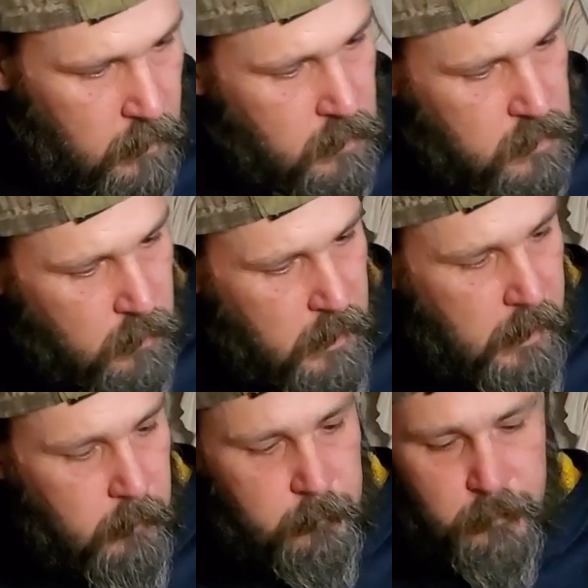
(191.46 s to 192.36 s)
So
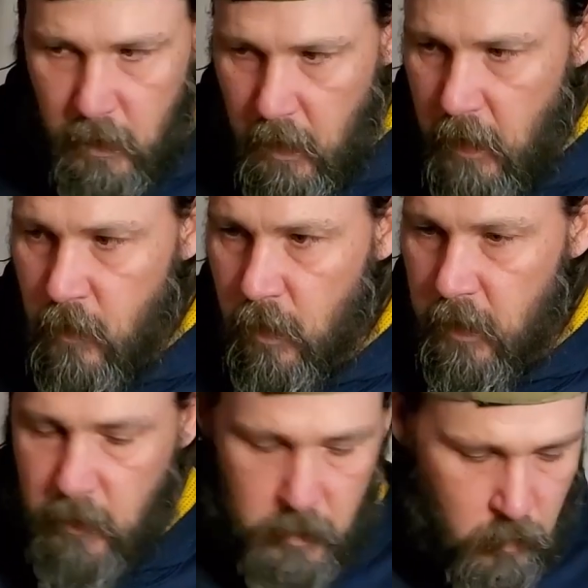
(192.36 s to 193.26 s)
now you want
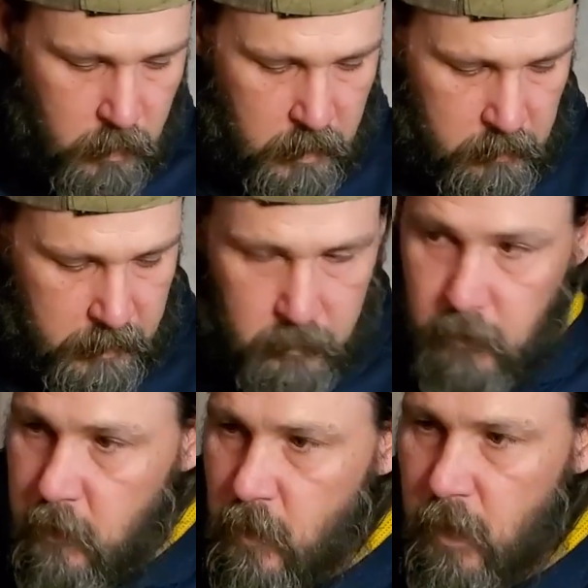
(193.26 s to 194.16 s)
to
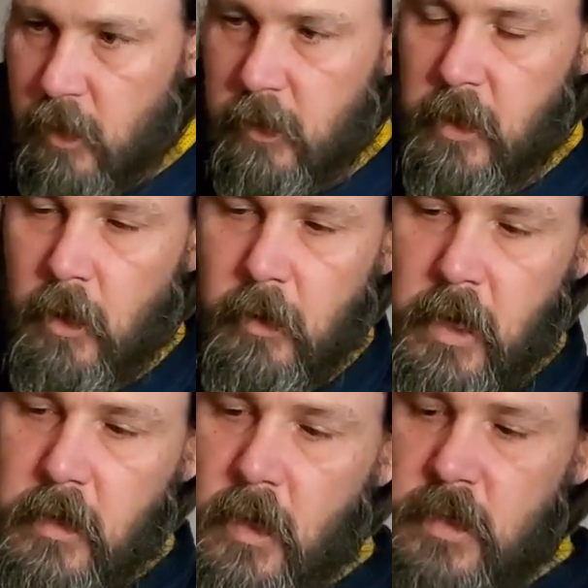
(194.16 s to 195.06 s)
clean all
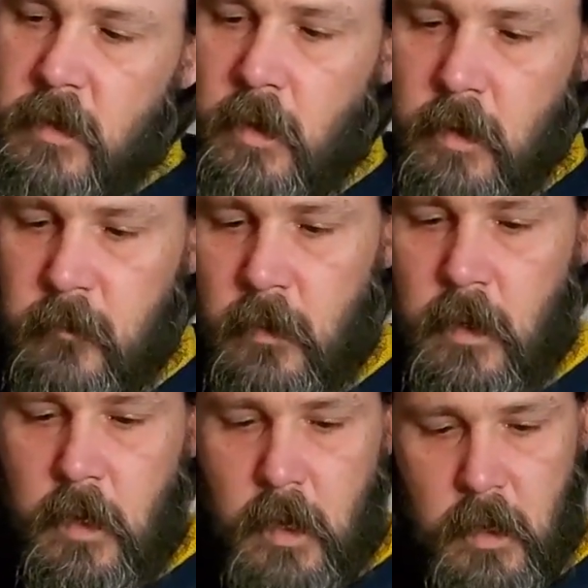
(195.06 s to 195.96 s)
that dust off,
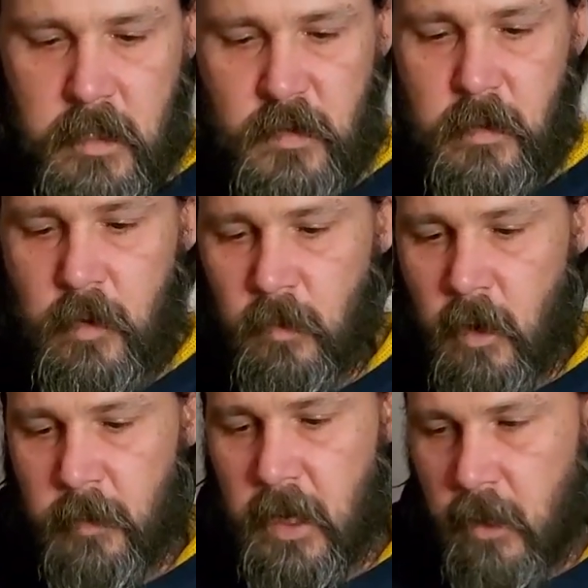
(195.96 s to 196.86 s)
and that's where your
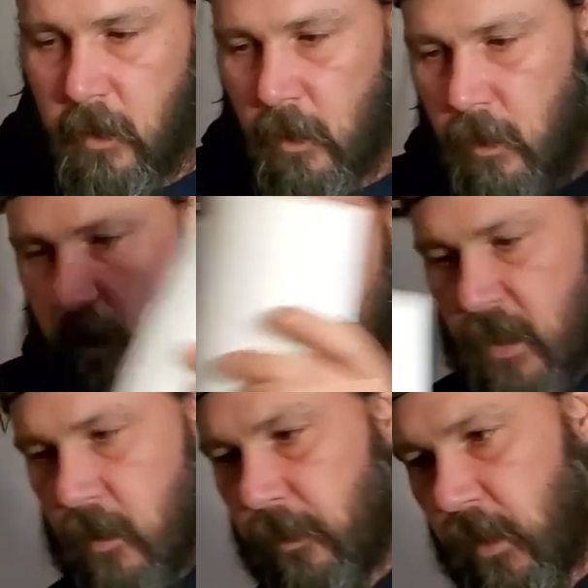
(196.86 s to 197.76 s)
rubbing alcohol comes
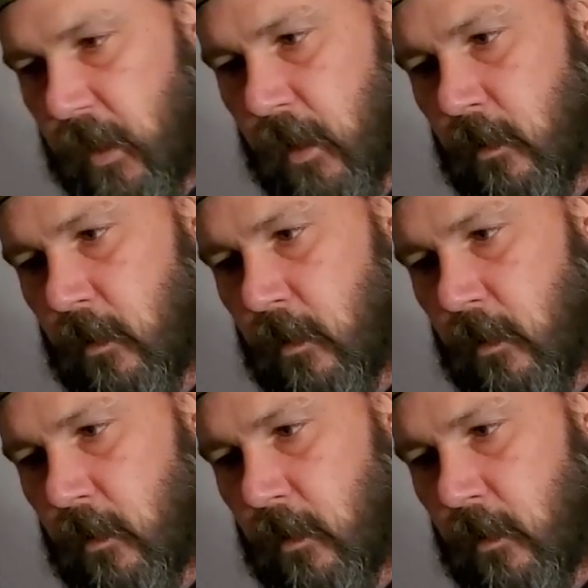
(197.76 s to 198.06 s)
into play.